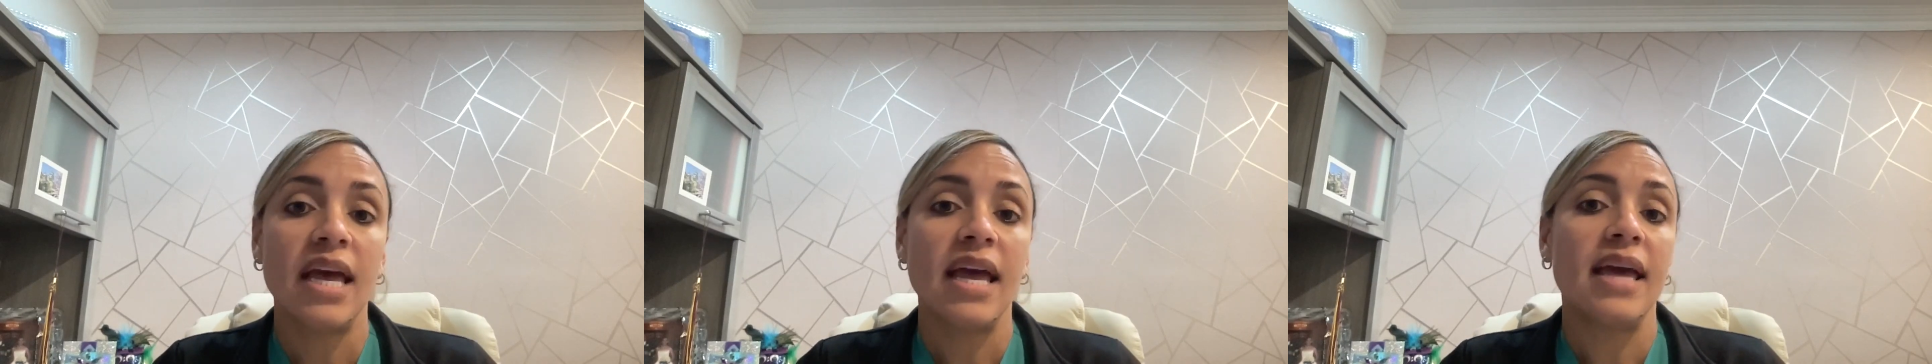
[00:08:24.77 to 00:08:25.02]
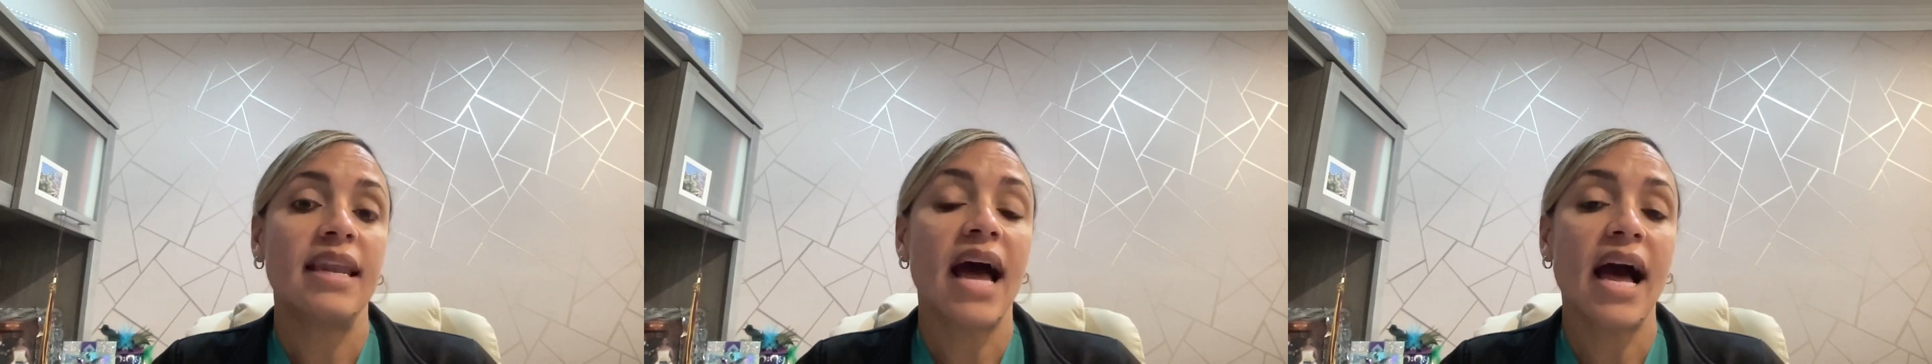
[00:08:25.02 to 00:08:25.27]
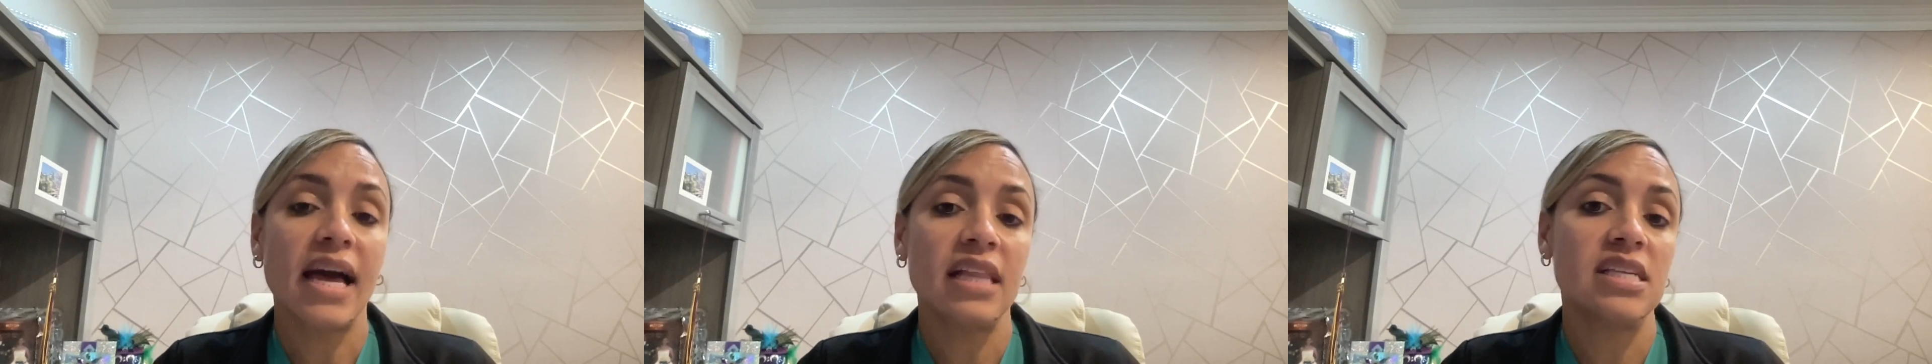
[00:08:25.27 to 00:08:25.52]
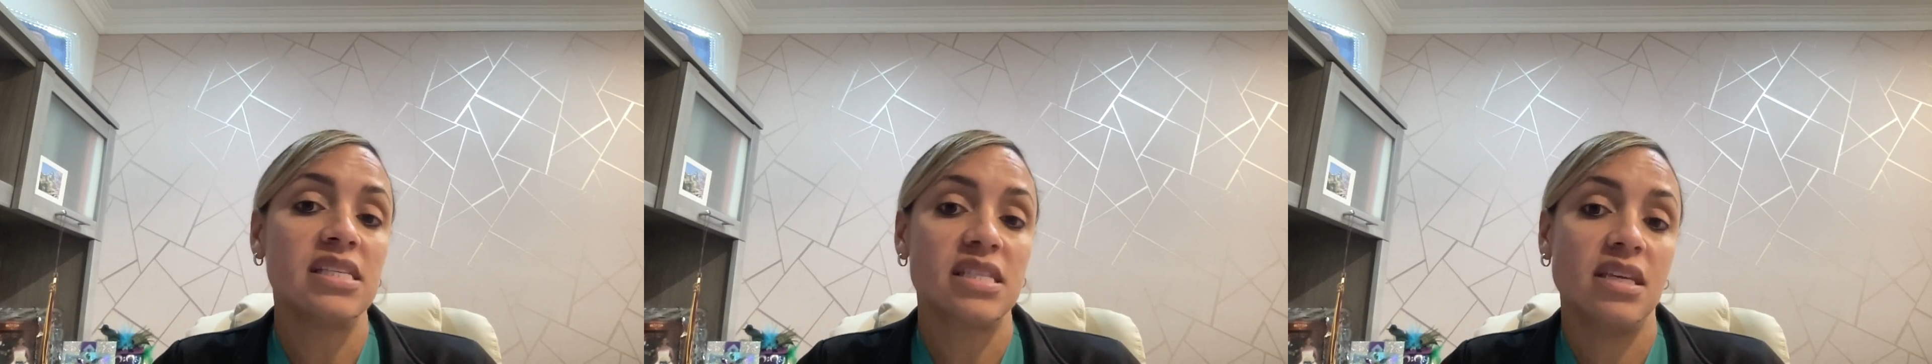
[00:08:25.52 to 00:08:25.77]
and highly
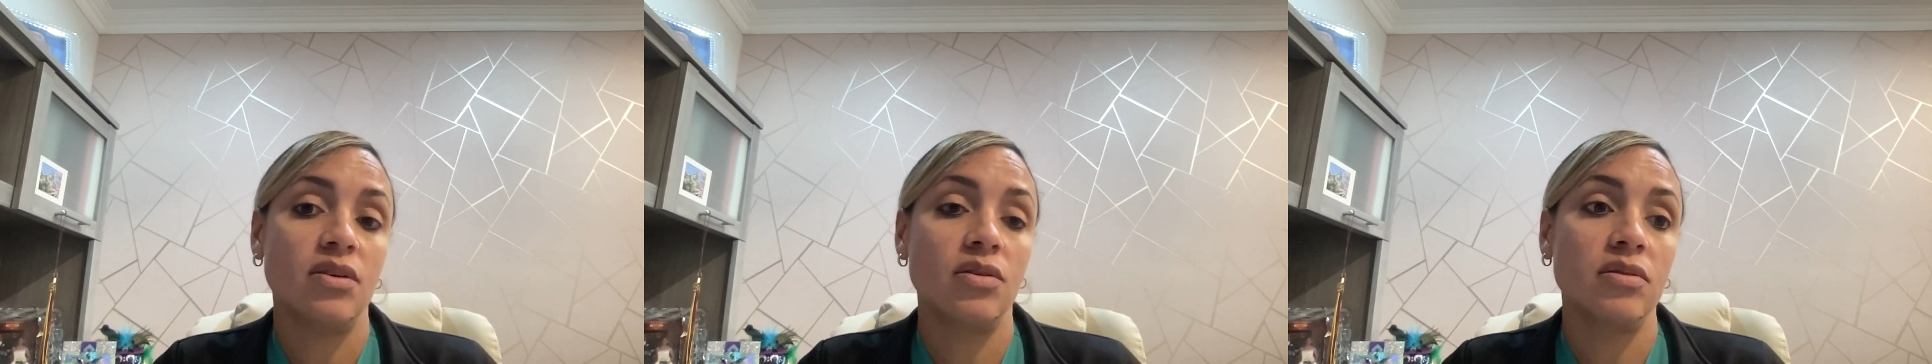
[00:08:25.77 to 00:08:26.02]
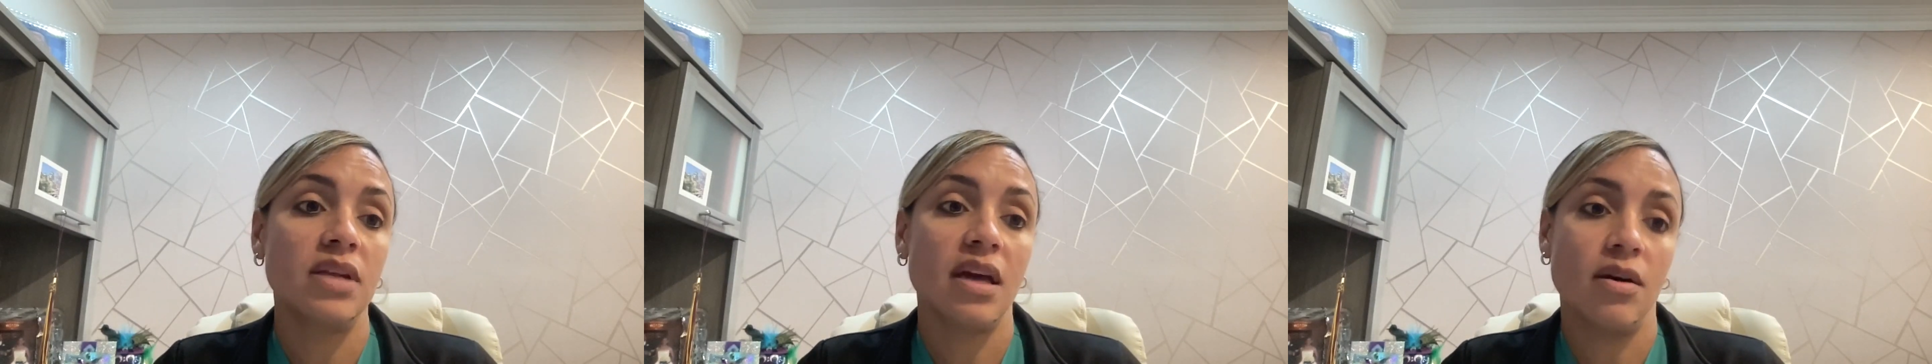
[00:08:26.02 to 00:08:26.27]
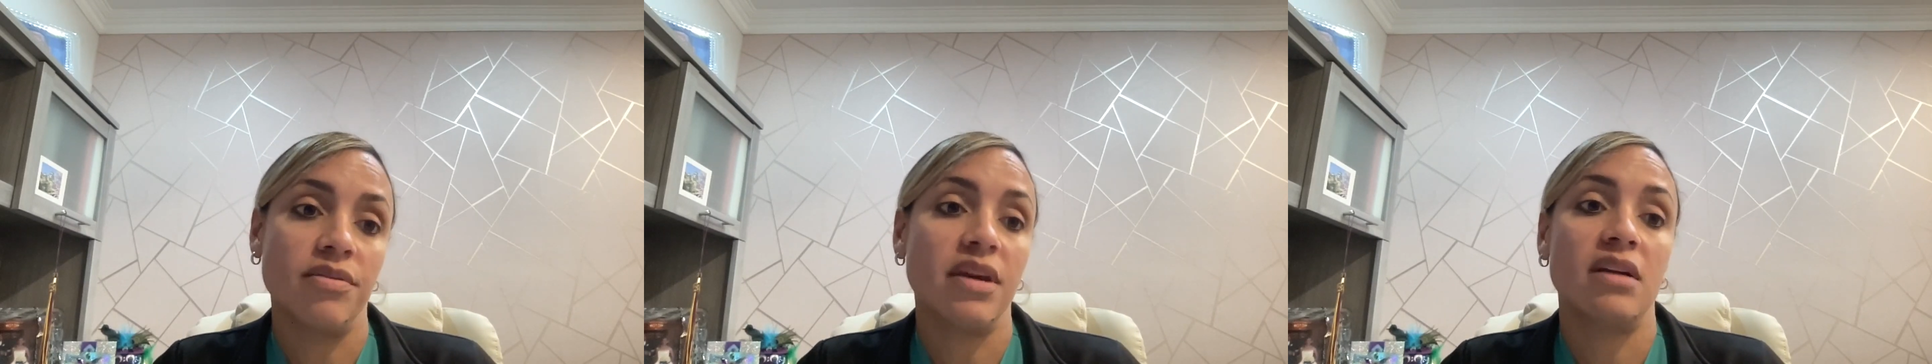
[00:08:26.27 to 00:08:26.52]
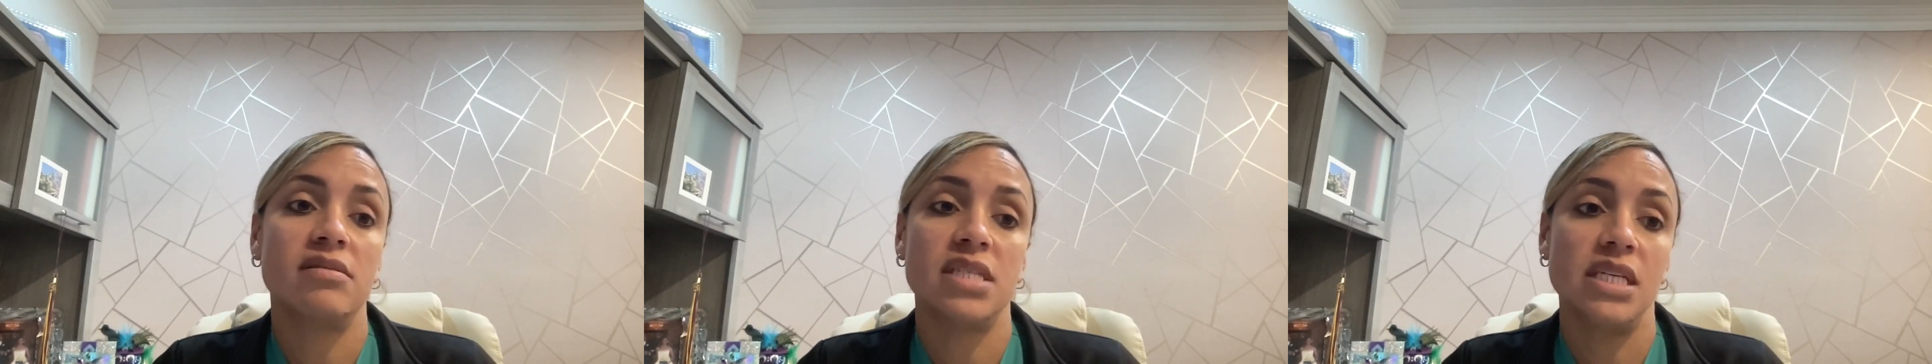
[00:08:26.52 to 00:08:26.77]
skilled
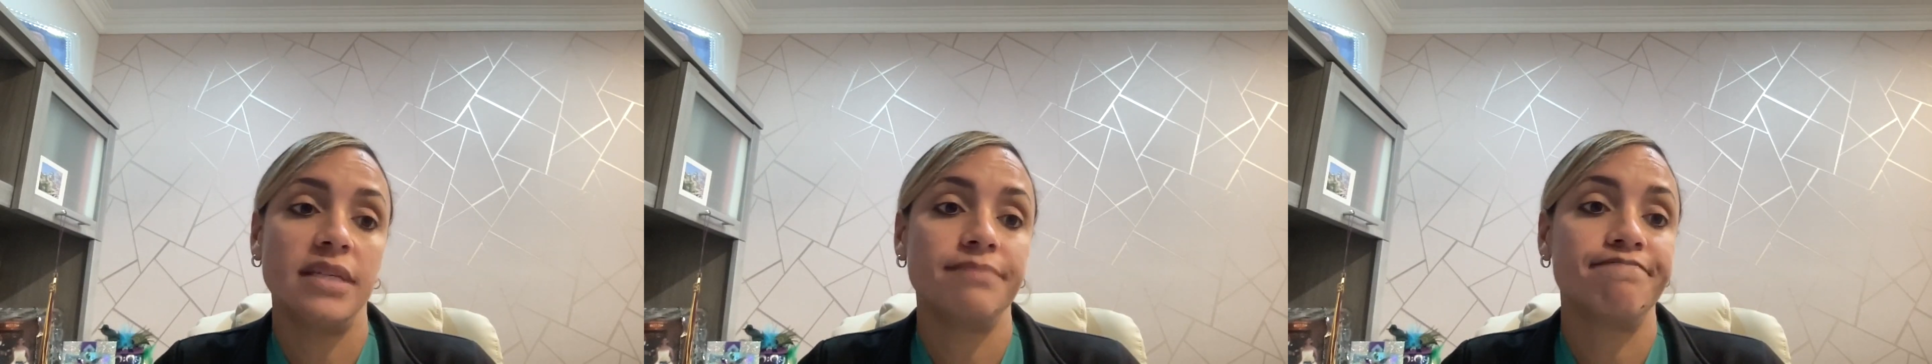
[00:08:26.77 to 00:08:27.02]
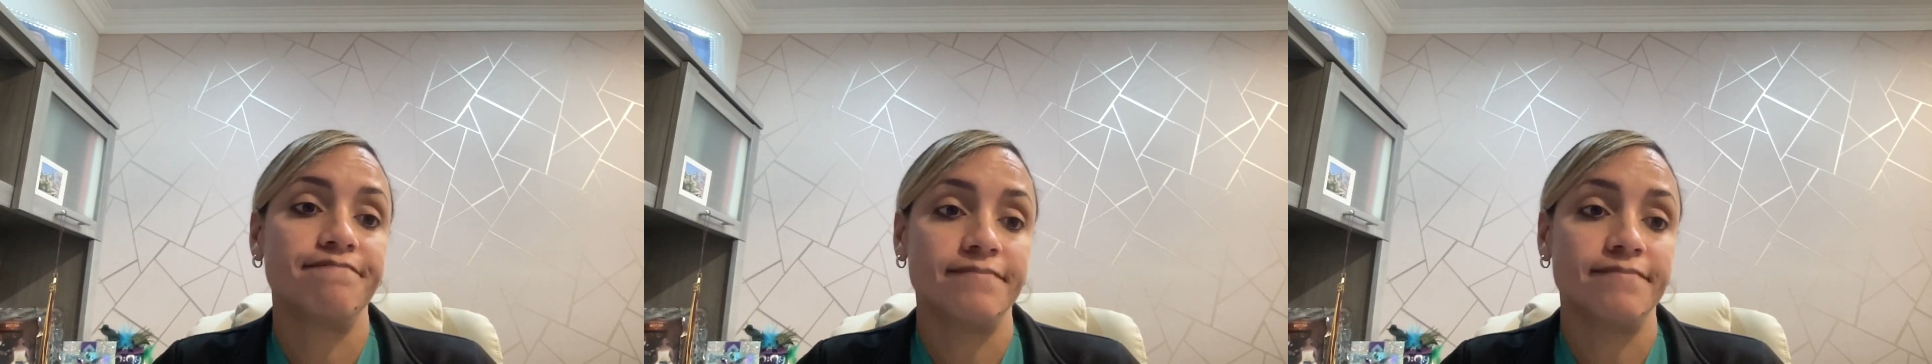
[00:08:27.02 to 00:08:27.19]
healthcare team.